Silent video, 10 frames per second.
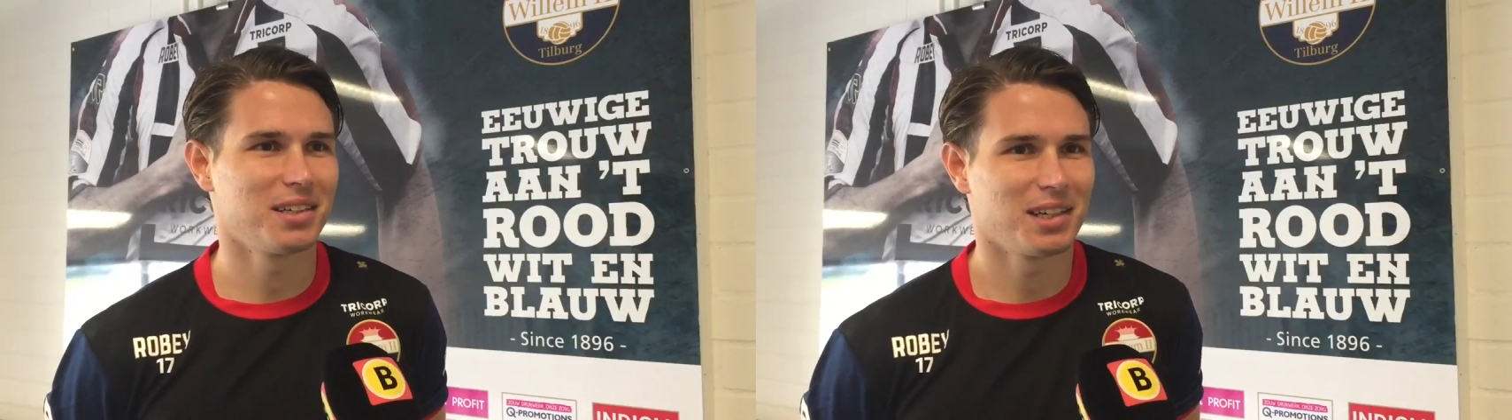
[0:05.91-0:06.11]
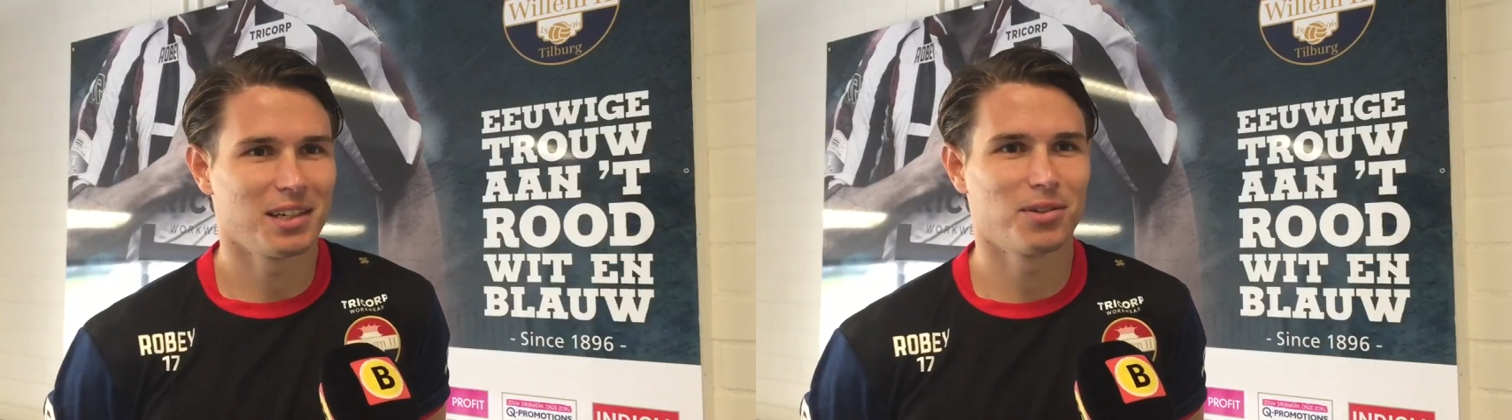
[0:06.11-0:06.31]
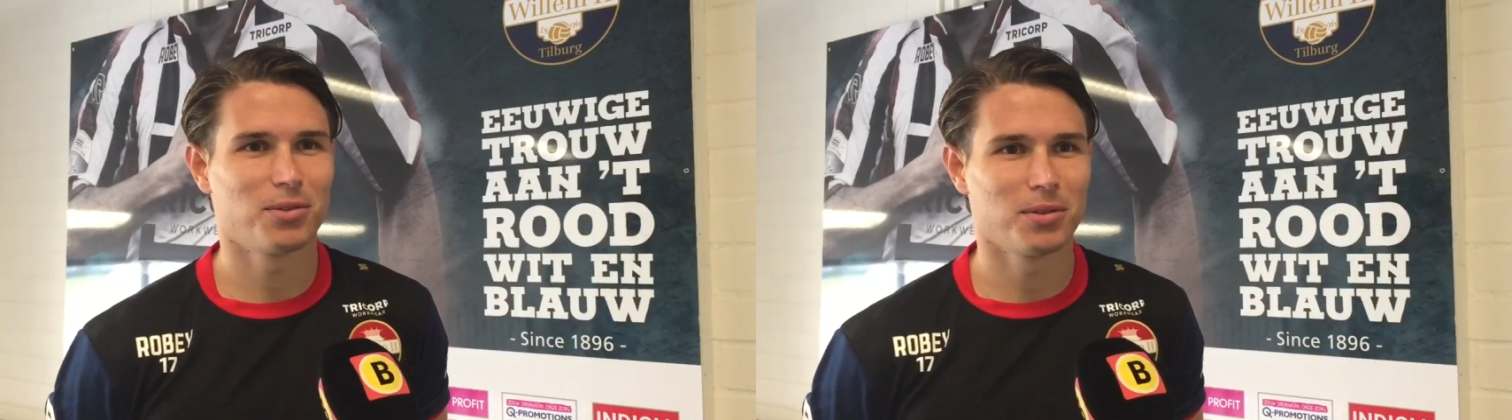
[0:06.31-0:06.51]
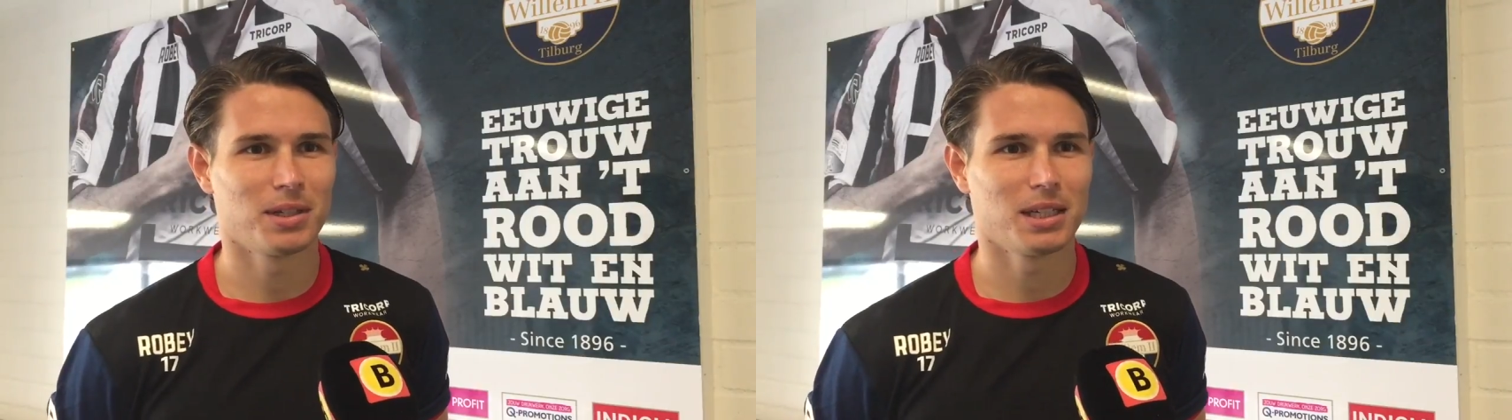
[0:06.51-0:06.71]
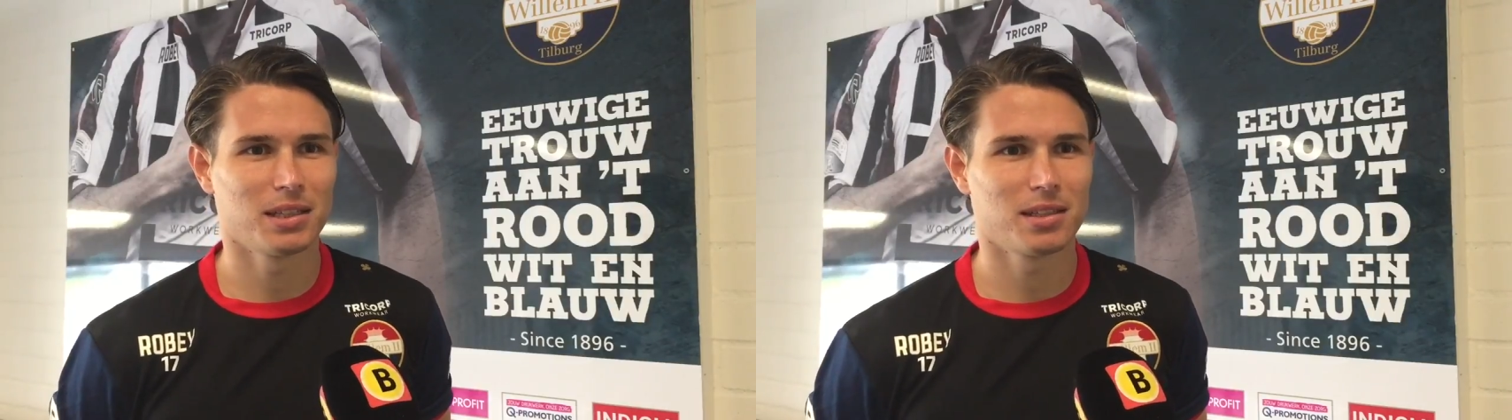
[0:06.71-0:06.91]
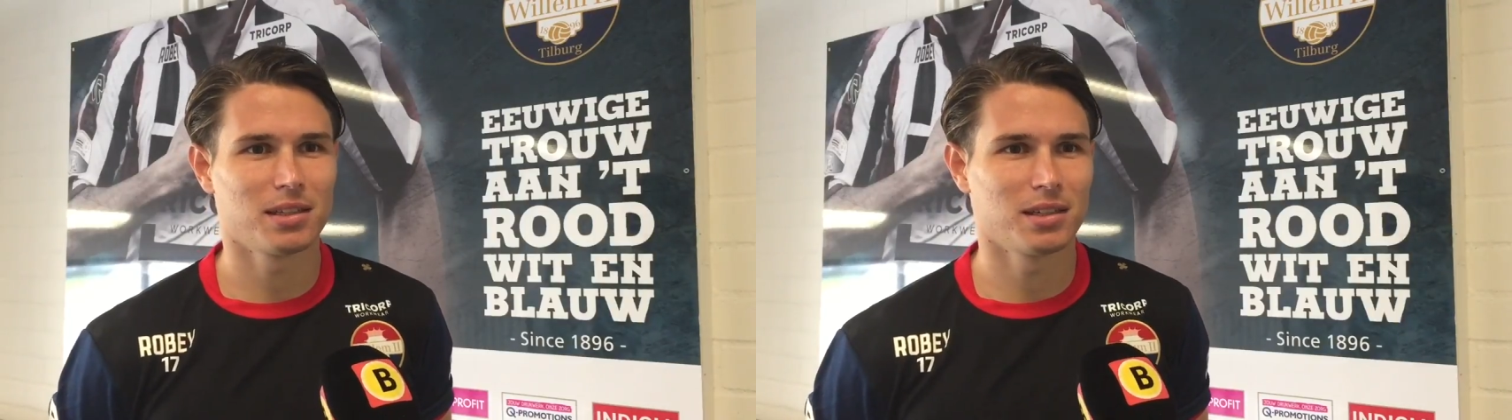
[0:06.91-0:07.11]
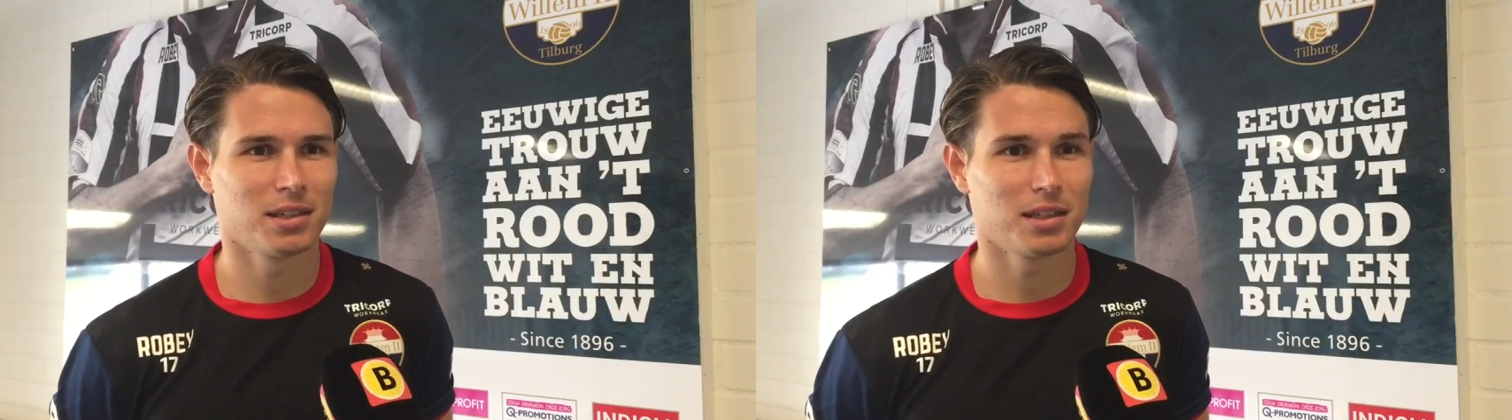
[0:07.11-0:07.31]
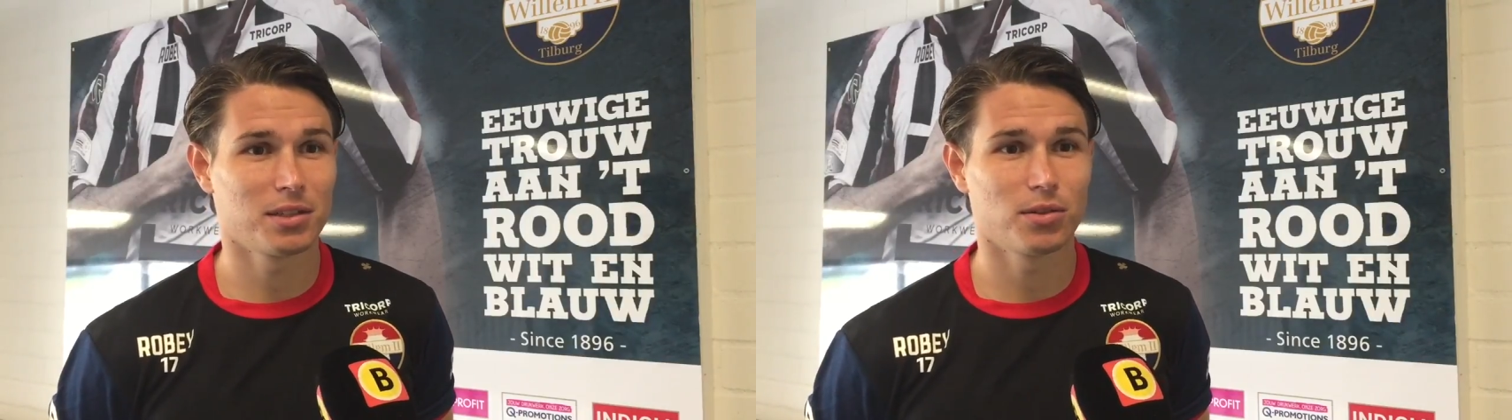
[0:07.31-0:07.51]
I know it's
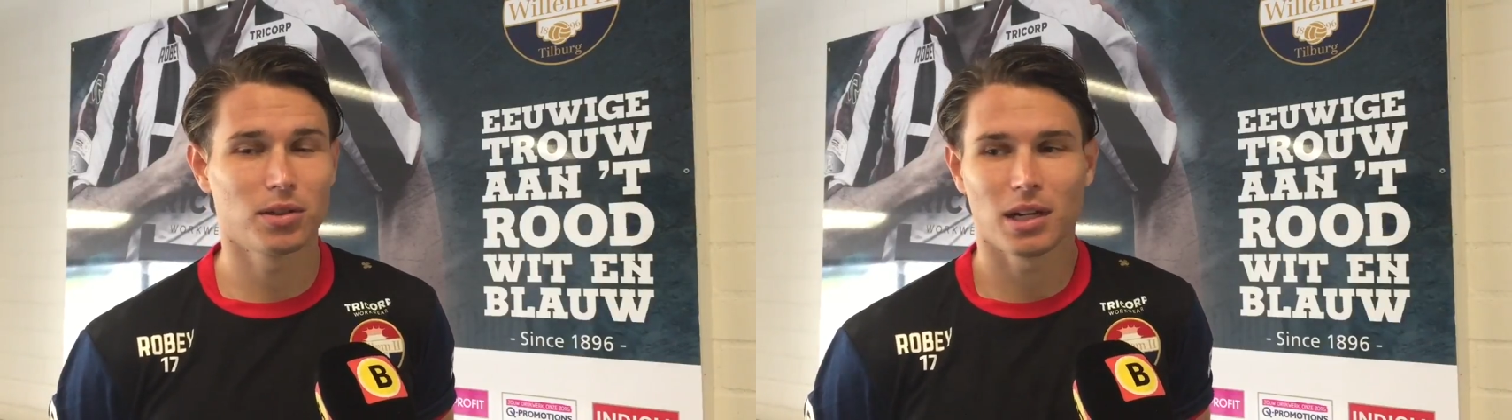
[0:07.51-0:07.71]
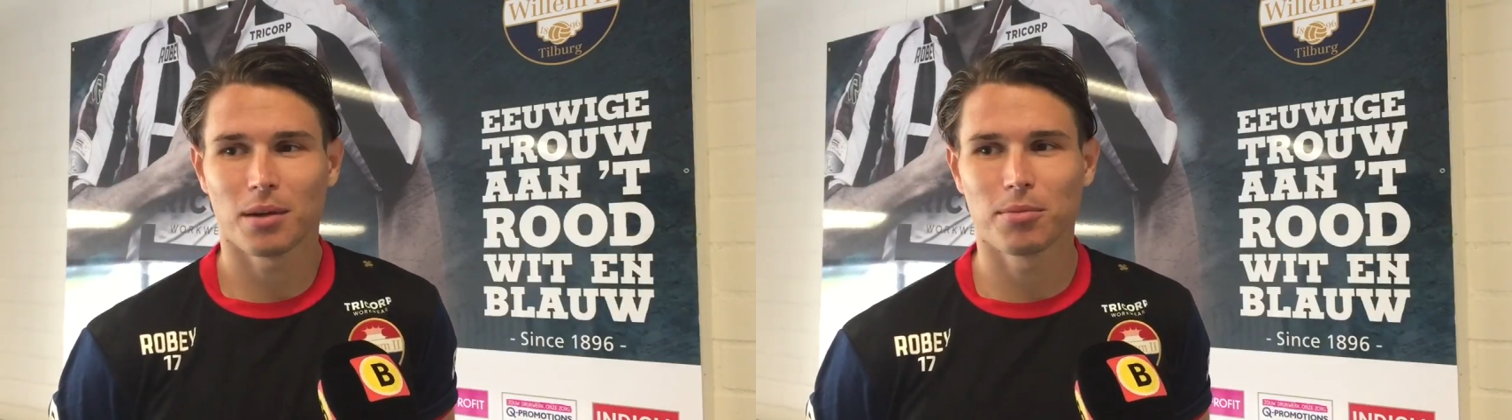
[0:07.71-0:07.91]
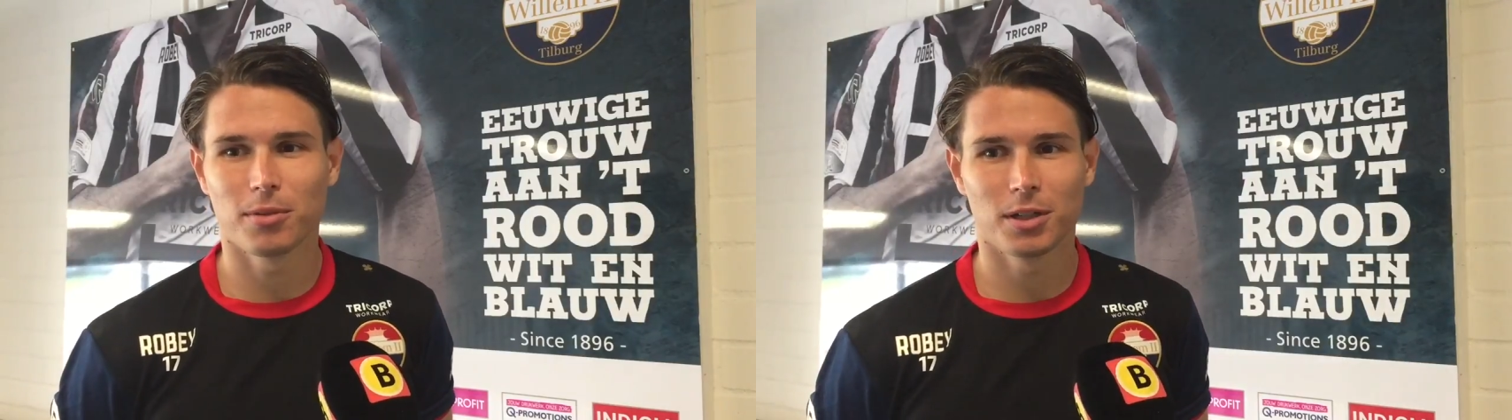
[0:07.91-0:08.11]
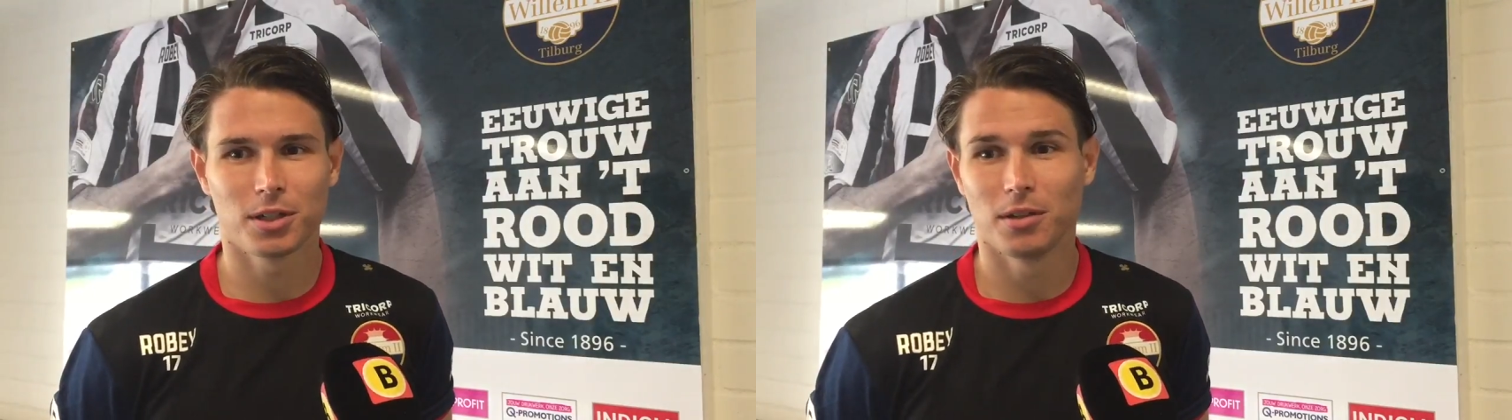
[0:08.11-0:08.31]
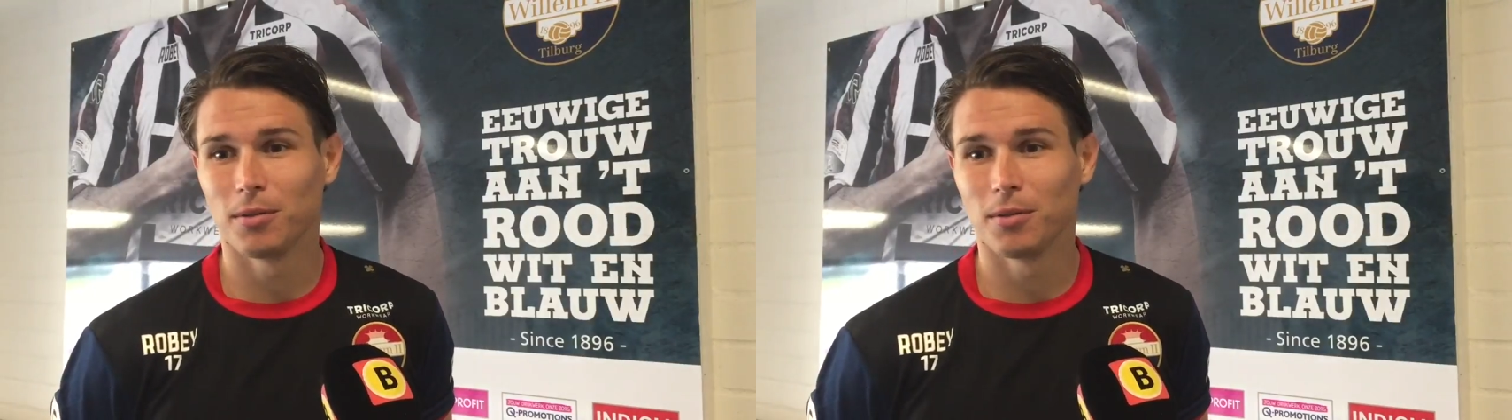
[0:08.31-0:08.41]
a good club with